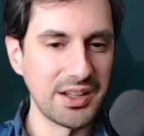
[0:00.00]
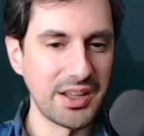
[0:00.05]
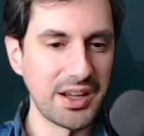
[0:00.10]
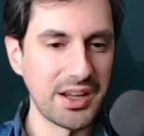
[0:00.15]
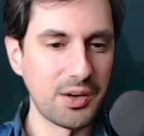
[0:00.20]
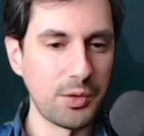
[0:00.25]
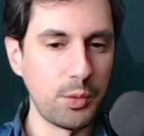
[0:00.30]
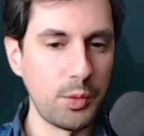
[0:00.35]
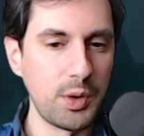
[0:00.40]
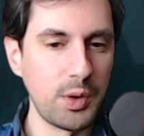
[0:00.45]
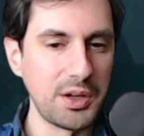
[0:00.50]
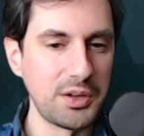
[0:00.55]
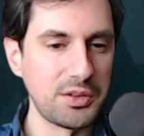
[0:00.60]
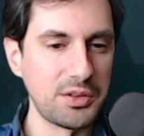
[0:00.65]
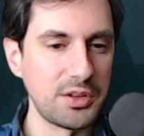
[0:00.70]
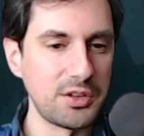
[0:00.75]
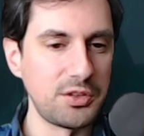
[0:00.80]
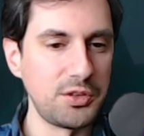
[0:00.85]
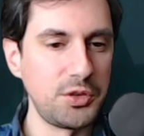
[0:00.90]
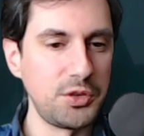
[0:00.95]
Like, what
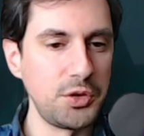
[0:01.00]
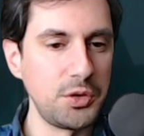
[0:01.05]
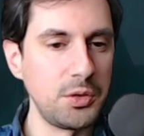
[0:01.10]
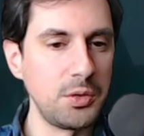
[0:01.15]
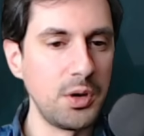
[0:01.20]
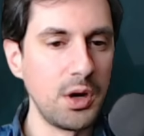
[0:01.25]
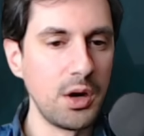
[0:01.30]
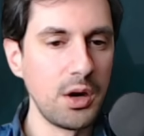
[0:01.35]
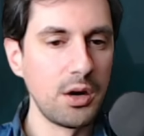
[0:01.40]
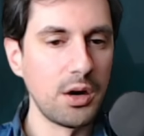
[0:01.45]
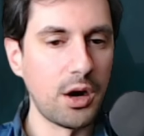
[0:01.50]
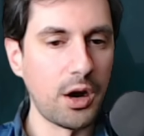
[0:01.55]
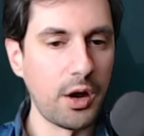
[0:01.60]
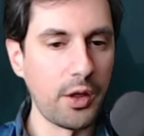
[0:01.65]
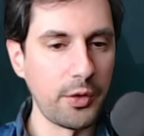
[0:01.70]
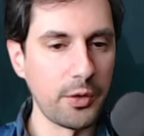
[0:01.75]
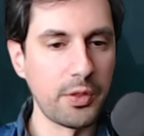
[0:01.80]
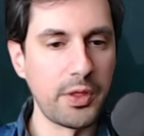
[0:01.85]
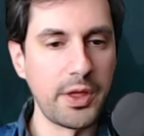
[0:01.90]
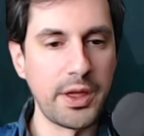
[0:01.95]
does this do
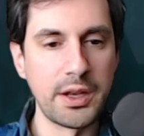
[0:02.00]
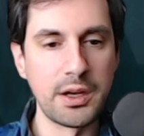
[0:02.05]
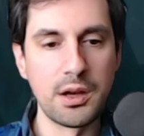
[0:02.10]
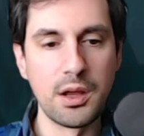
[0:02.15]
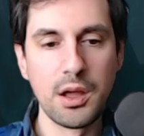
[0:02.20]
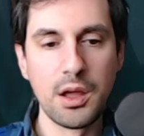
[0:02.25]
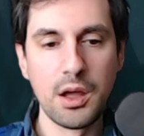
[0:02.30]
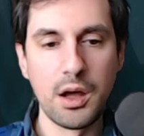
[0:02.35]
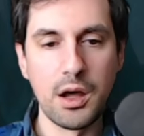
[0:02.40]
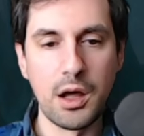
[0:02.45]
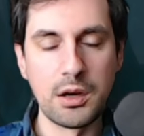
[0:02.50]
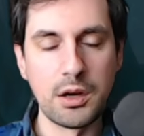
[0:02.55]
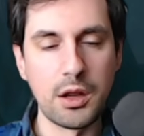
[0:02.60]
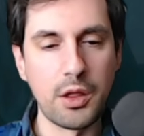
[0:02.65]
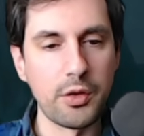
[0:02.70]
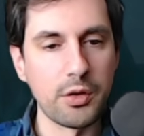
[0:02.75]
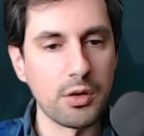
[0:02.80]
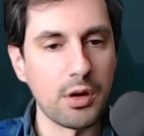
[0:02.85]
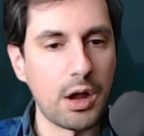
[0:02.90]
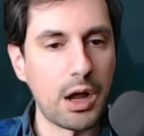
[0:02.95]
other than
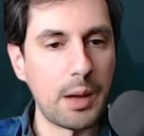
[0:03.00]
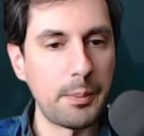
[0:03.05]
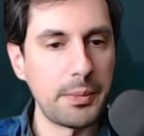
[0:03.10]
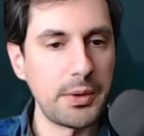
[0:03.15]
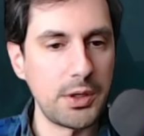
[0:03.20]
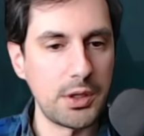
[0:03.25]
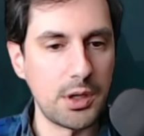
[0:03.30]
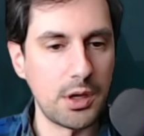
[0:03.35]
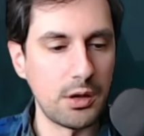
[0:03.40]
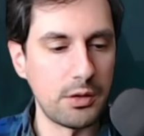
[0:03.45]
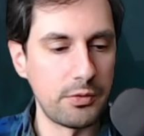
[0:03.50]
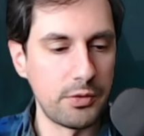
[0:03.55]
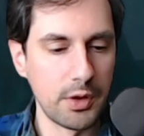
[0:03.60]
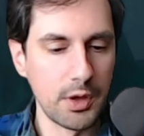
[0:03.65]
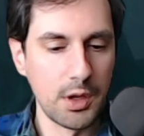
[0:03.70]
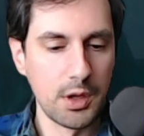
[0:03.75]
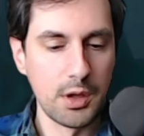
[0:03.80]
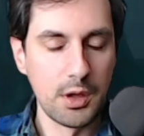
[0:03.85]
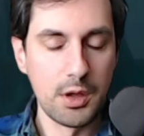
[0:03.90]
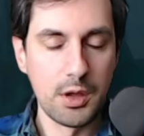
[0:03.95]
another copy of
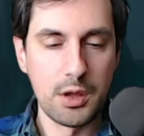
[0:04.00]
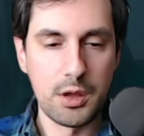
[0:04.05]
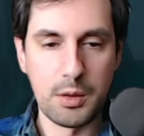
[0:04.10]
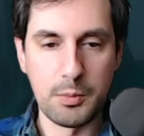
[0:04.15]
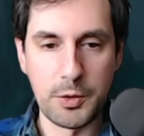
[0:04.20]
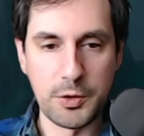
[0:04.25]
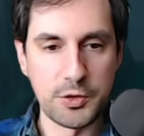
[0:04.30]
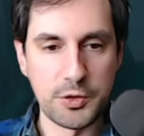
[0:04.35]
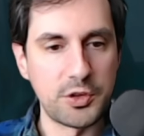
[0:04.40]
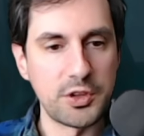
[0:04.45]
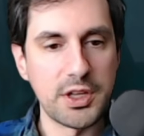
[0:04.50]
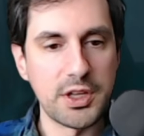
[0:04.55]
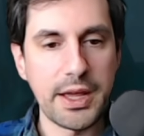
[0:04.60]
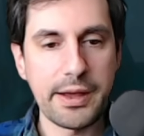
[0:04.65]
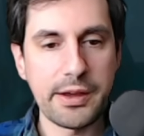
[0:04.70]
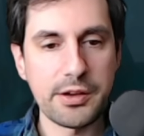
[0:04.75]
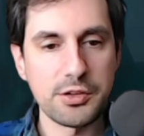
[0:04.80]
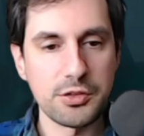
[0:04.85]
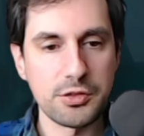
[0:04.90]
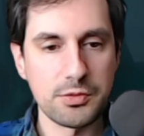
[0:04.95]
emergency
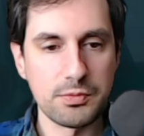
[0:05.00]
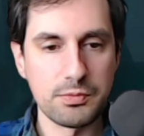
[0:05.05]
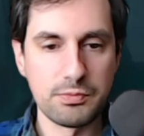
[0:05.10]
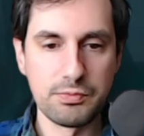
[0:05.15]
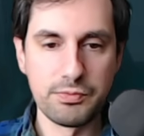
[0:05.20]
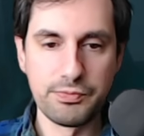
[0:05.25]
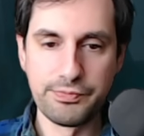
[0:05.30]
cash?